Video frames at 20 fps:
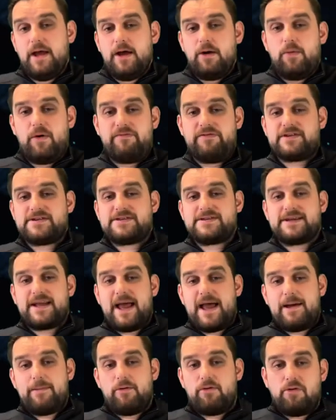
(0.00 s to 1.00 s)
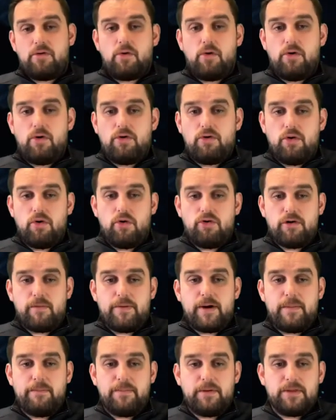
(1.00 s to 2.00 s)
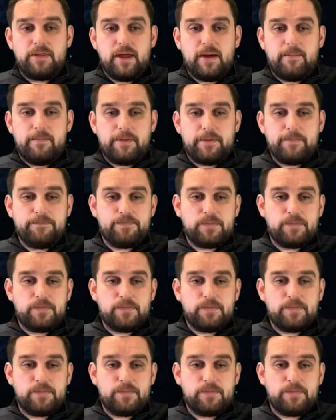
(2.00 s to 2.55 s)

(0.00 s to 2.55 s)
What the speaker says: with a scam or a pump and dump.